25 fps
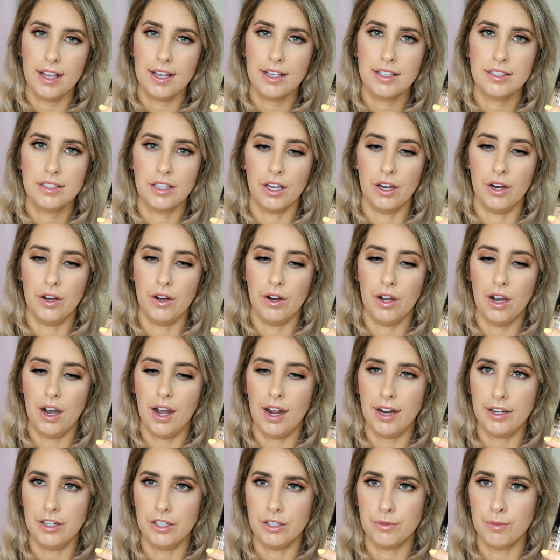So
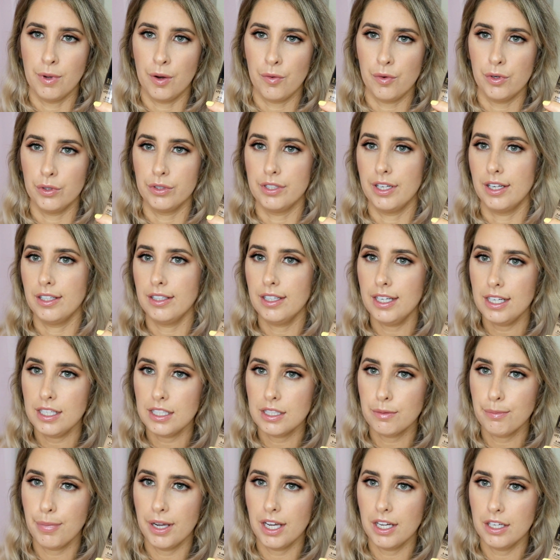I use my Real Technique
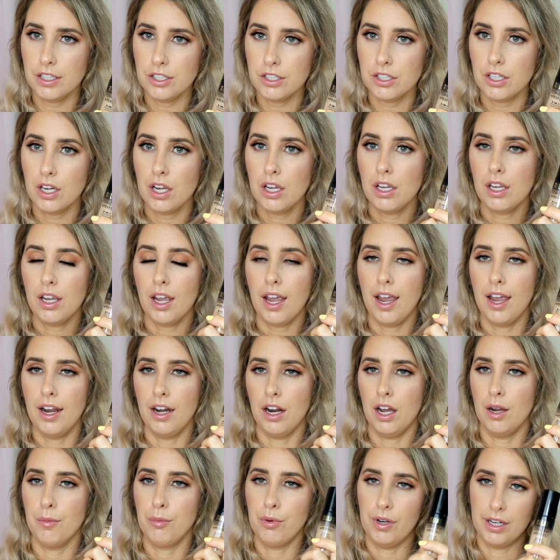sponge and
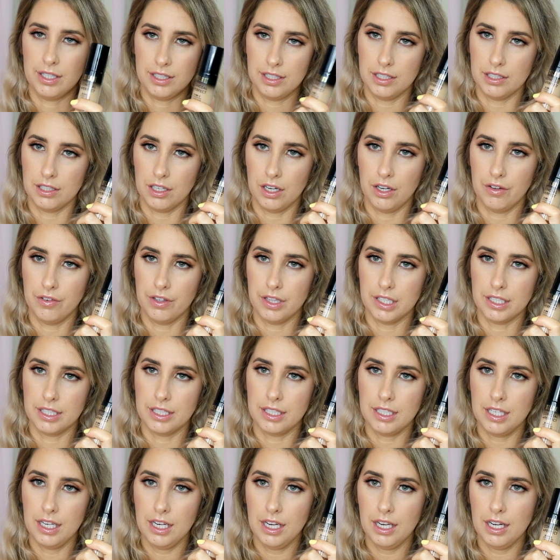I press this over the
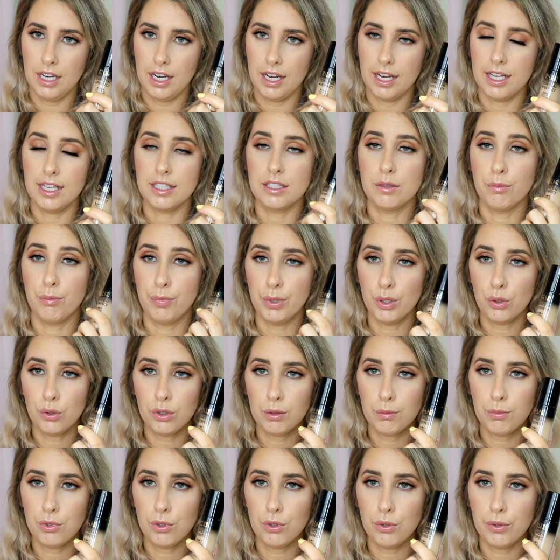skin. It's
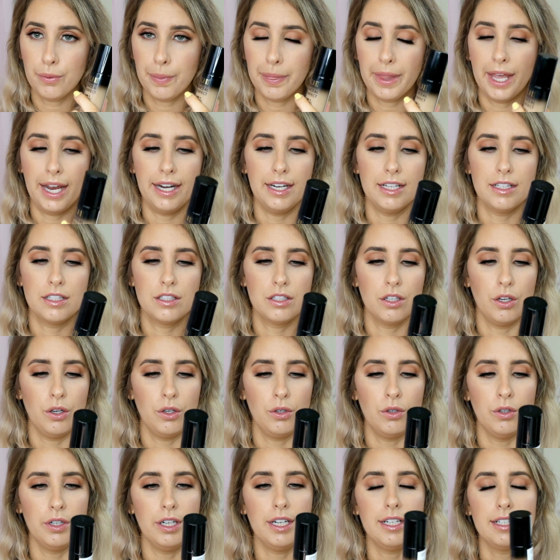buildable and it's so
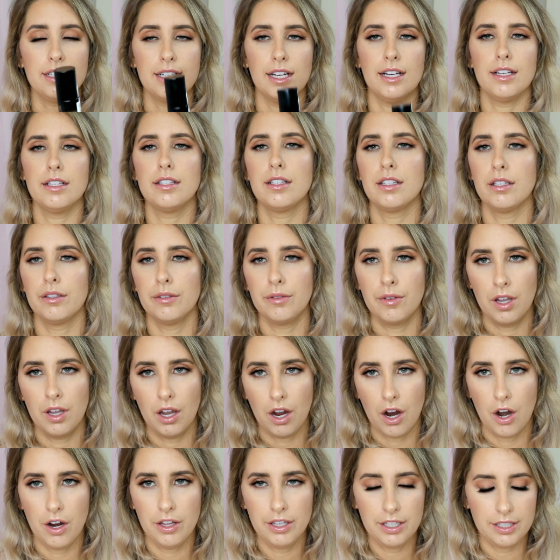good. It does,
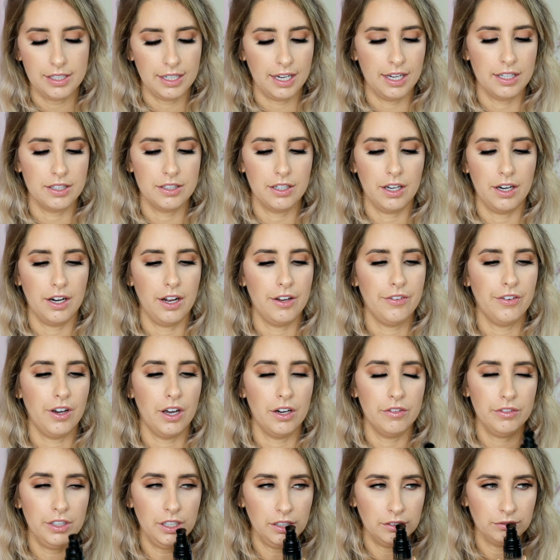only downside I
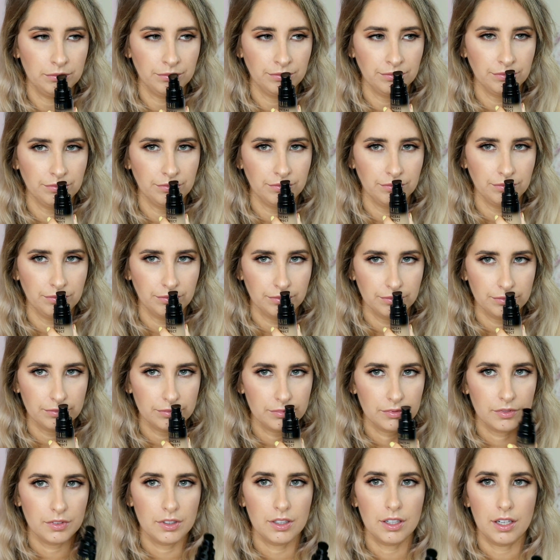find of it,
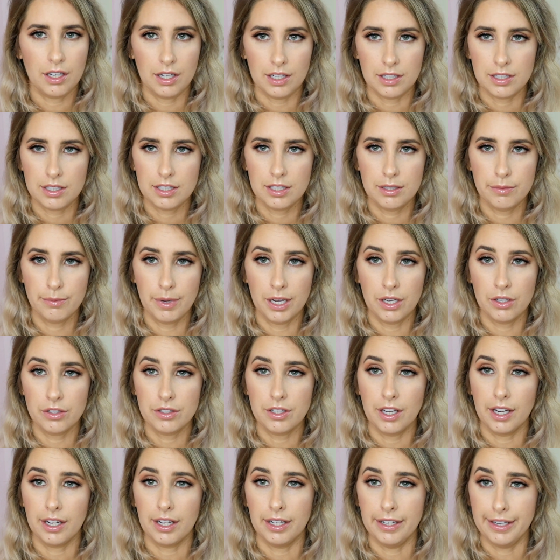it smells
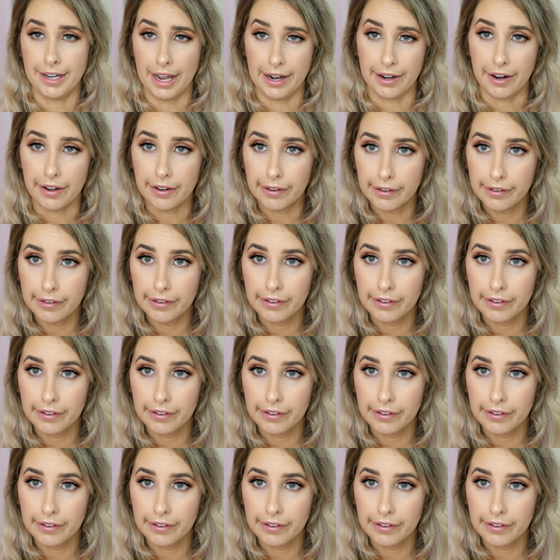like a nana.